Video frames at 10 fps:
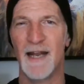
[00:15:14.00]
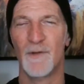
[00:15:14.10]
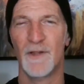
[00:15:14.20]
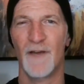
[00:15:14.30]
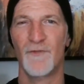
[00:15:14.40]

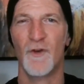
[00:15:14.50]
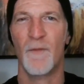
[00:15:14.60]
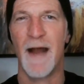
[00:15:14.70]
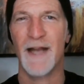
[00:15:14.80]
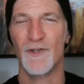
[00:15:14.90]
would love to
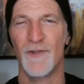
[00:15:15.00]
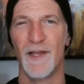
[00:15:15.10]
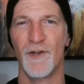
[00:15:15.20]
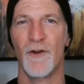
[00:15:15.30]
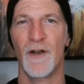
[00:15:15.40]
remind you that
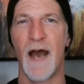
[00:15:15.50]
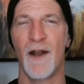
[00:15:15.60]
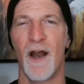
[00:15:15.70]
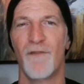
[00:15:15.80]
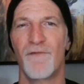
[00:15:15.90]
you're not
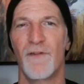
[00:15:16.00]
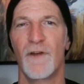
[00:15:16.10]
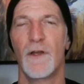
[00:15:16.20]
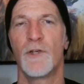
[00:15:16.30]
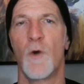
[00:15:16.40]
enough.
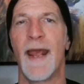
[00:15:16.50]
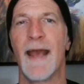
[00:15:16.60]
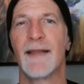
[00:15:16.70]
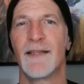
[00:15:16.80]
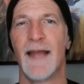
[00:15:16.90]
Don't
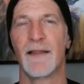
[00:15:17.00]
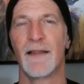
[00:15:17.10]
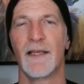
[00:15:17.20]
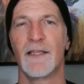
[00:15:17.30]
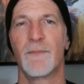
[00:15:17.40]
add to that
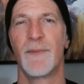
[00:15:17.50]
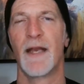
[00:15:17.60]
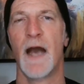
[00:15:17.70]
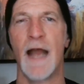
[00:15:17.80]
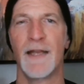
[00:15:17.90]
list. Be
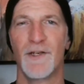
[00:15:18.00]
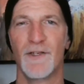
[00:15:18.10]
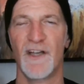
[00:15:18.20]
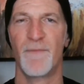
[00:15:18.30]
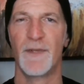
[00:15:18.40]
kind to
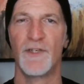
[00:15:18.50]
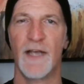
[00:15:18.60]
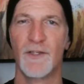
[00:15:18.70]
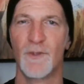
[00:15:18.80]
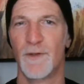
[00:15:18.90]
yourself. Be
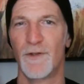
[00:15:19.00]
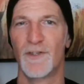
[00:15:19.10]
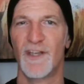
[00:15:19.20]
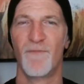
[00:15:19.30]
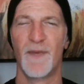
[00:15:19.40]
gentle with
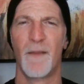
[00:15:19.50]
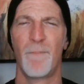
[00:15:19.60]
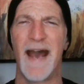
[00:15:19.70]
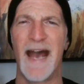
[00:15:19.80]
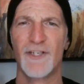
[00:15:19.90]
yourself. Be
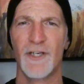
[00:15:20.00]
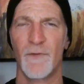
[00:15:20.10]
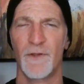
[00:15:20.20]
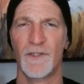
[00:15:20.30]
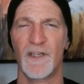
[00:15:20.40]
compassionate
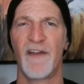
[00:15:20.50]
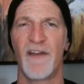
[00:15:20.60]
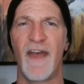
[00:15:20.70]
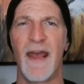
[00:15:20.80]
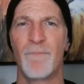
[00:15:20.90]
with yourself.
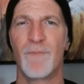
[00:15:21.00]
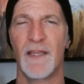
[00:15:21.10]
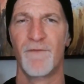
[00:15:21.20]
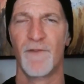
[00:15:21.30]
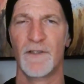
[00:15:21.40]
Have
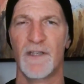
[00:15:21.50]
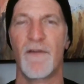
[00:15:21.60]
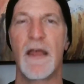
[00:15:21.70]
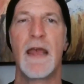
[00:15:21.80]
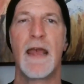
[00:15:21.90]
empathy for
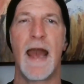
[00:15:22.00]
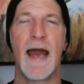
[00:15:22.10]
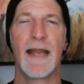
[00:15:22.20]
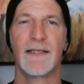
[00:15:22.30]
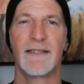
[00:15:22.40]
yourself
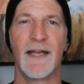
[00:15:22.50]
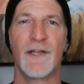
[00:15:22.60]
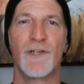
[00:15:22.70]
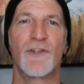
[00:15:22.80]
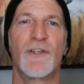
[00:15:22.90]
and
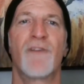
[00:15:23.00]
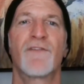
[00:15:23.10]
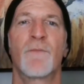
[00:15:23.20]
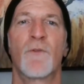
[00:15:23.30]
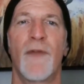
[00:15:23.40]
extend yourself
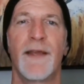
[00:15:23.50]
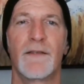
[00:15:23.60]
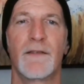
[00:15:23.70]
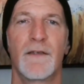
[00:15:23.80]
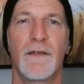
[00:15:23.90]
some
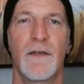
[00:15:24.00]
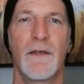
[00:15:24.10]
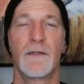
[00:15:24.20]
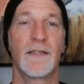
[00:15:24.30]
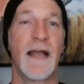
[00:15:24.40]
grace.
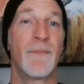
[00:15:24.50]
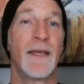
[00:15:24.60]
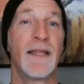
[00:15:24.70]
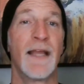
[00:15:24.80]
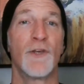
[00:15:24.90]
Does that
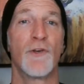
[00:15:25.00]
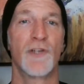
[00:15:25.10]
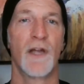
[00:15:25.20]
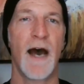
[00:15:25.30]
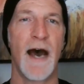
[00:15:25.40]
mean that you
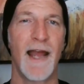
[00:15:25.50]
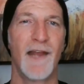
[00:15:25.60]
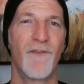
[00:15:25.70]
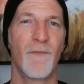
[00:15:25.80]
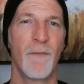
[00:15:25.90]
should hide
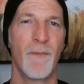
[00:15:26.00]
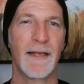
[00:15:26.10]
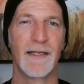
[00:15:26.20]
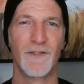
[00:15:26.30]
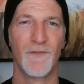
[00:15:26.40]
from the
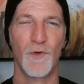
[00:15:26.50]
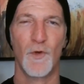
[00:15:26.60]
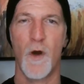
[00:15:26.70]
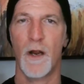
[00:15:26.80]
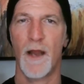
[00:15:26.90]
bigness of who
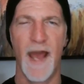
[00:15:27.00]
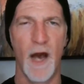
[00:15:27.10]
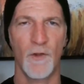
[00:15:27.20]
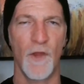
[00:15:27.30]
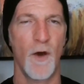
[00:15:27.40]
you are?
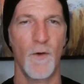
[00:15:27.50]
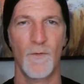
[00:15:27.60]
Hell no.